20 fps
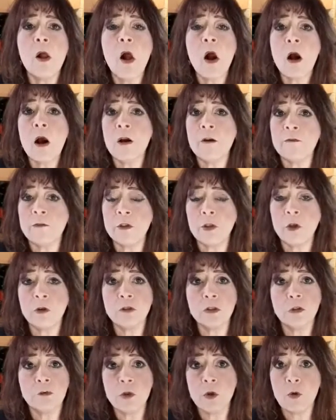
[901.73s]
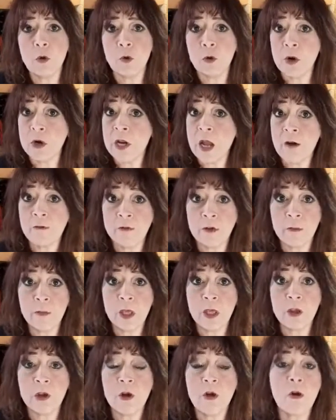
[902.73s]
or for those of you who are not
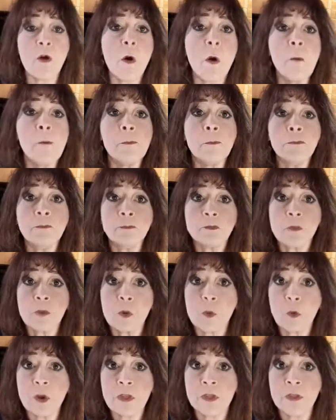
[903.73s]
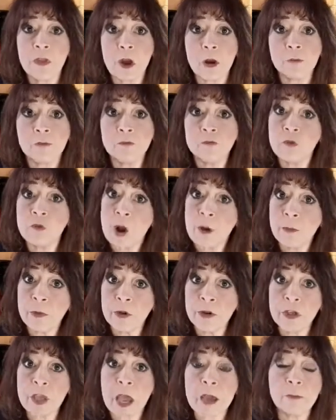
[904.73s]
familiar with Rumble
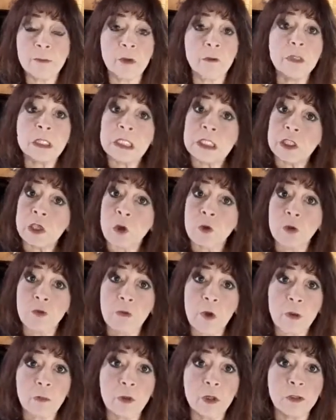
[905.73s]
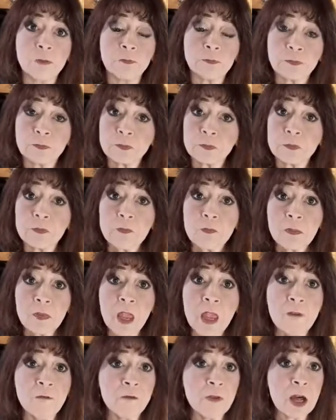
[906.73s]
yet, but please go to Rumble
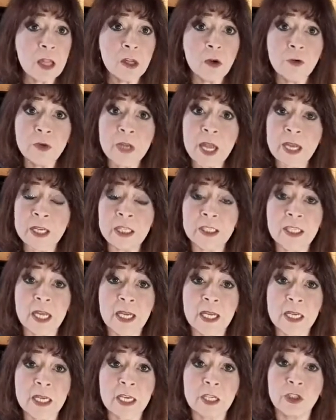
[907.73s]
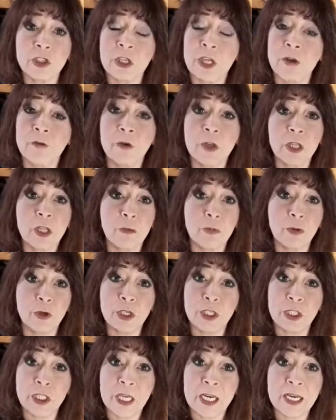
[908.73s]
and follow Nana's Tiny Kitchen. I really
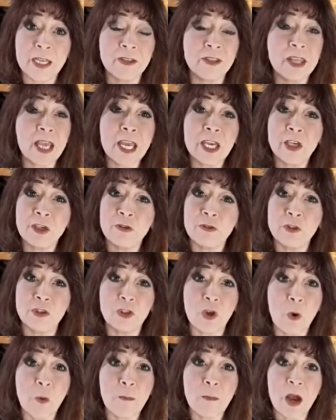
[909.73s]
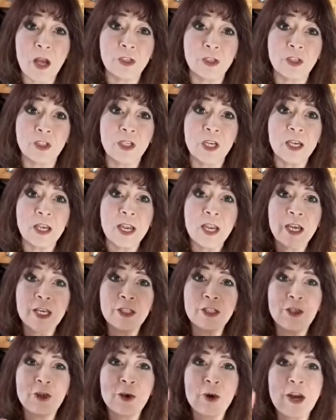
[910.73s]
appreciate it. Thank you so much.
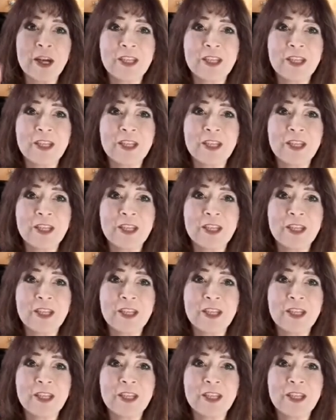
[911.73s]
Enjoy.